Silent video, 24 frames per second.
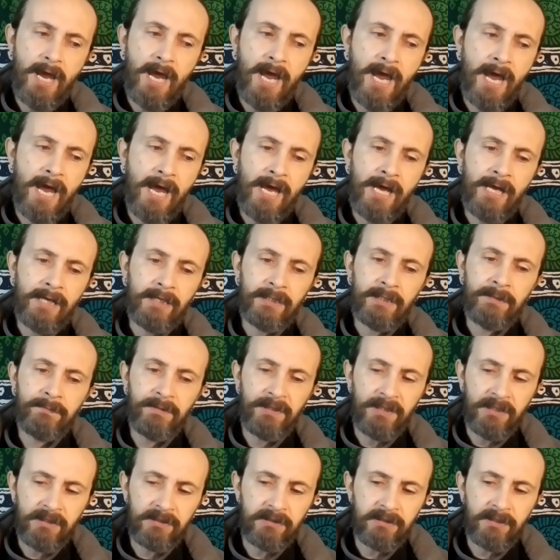And
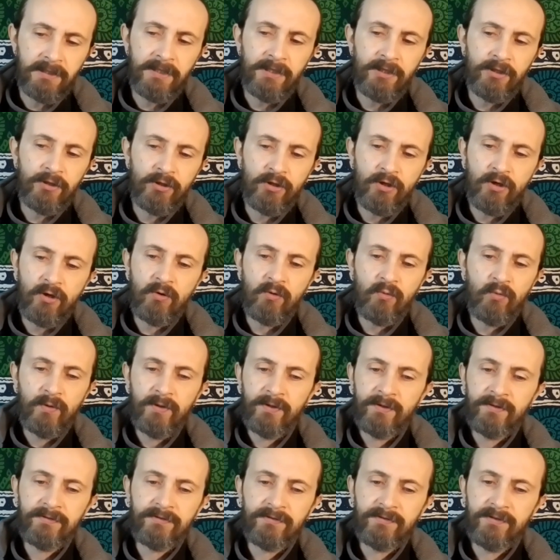immediately, you know,
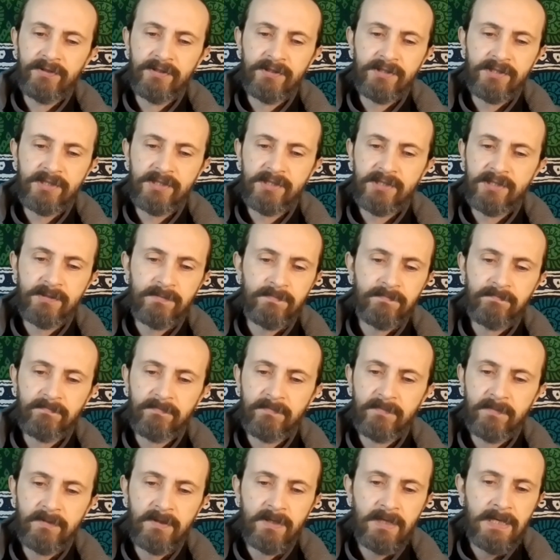with this,
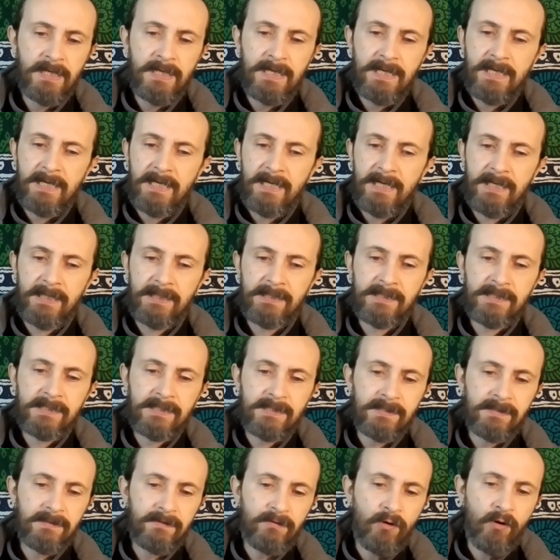
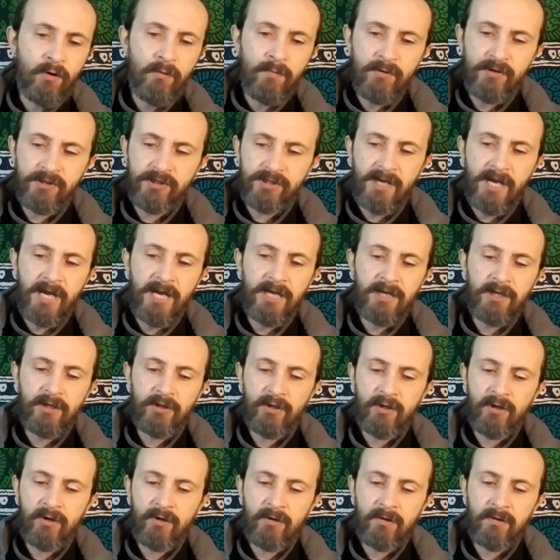it's almost saying, you
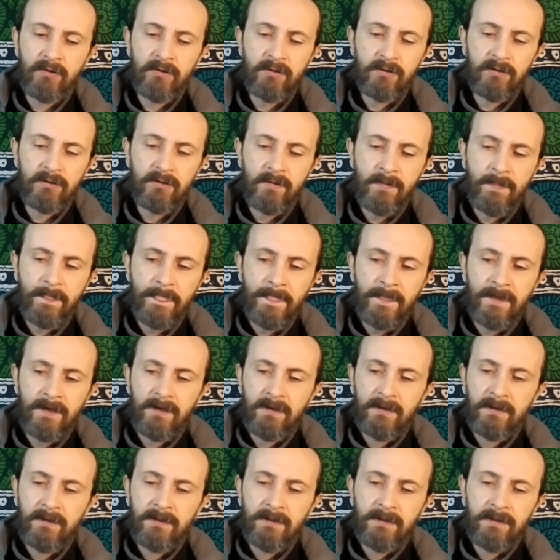know,
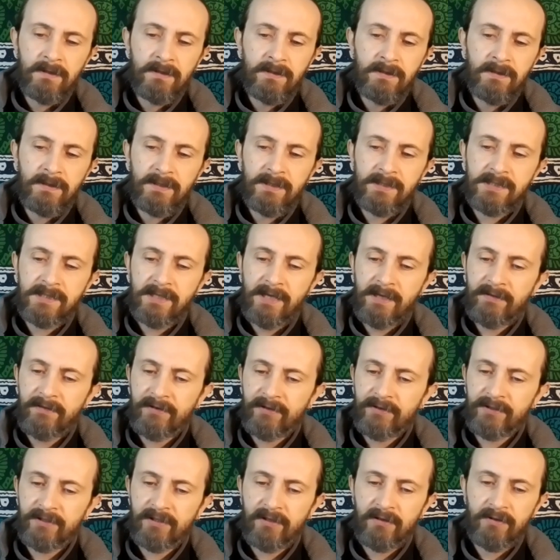it's like
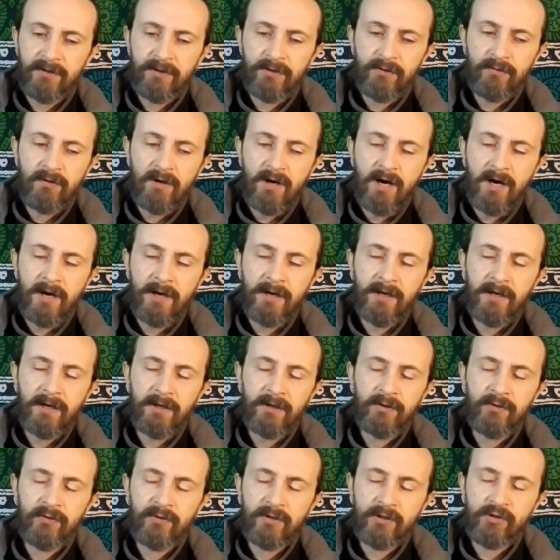they're telling you I,
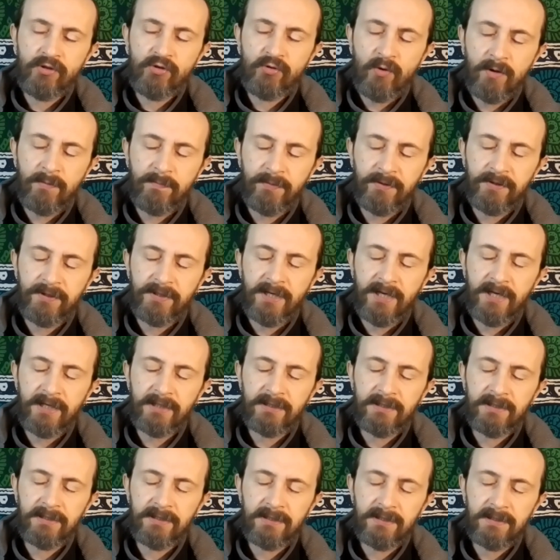that you are
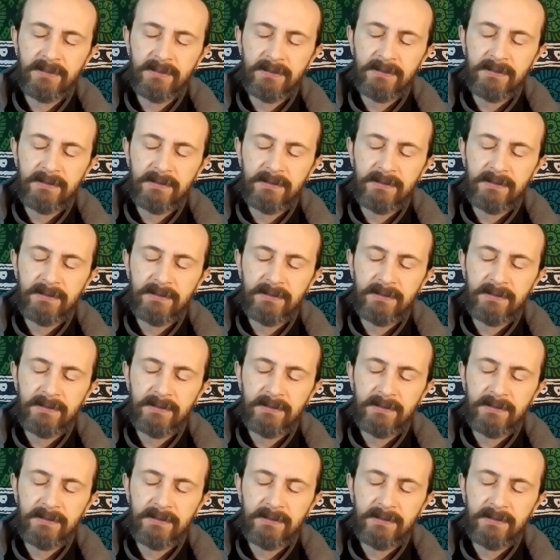protected.